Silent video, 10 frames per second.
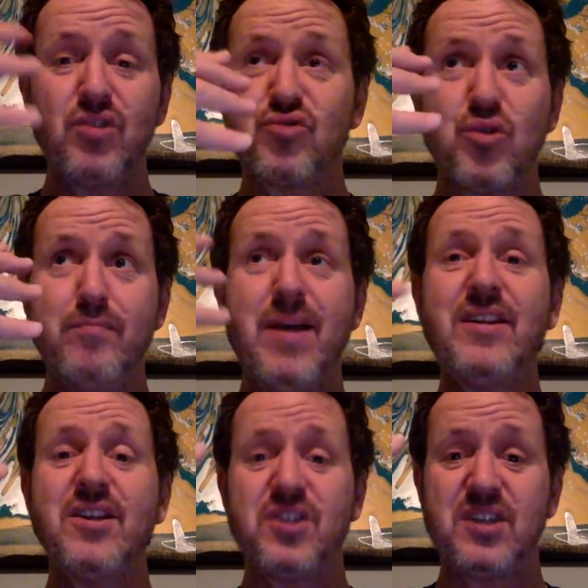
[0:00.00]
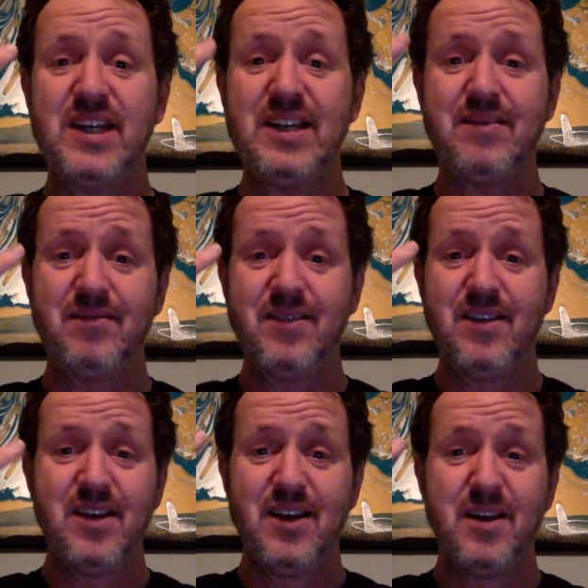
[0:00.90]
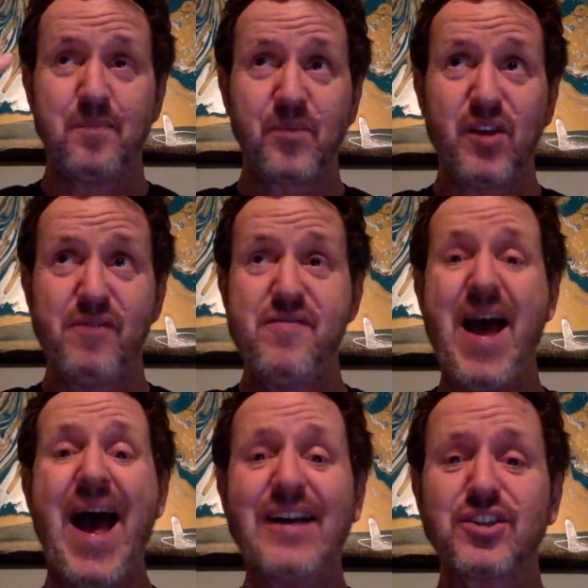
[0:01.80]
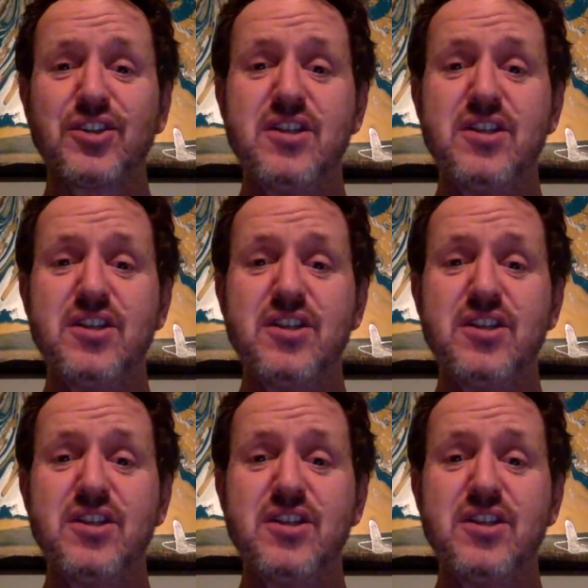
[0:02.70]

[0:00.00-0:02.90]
tremendously vast